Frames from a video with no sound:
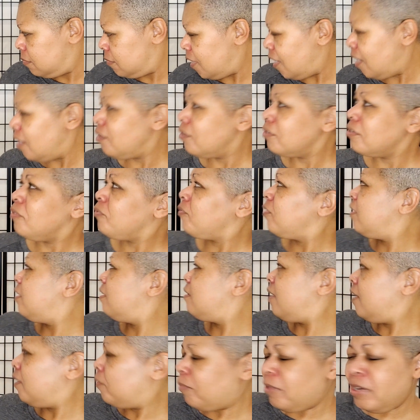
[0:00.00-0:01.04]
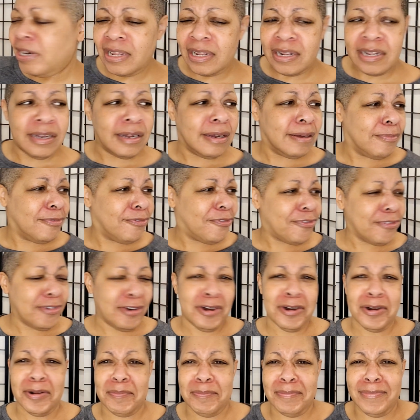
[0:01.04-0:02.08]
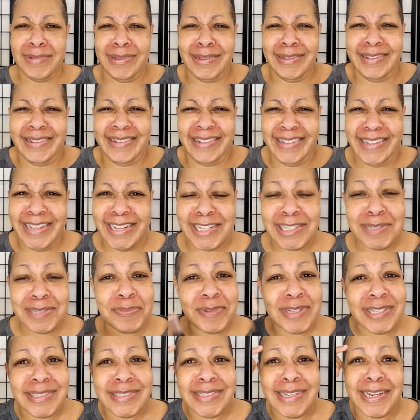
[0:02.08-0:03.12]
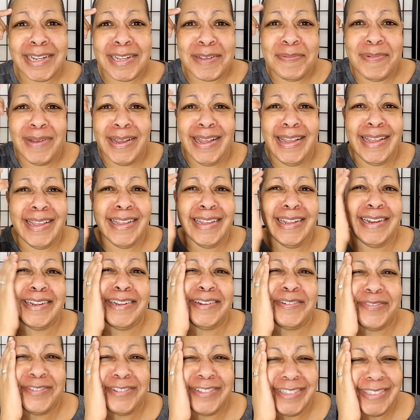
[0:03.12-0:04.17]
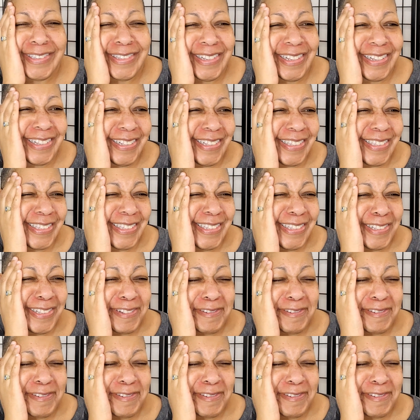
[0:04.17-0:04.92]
I looked around like, where'd that come from? And it's been stuck in my head ever since.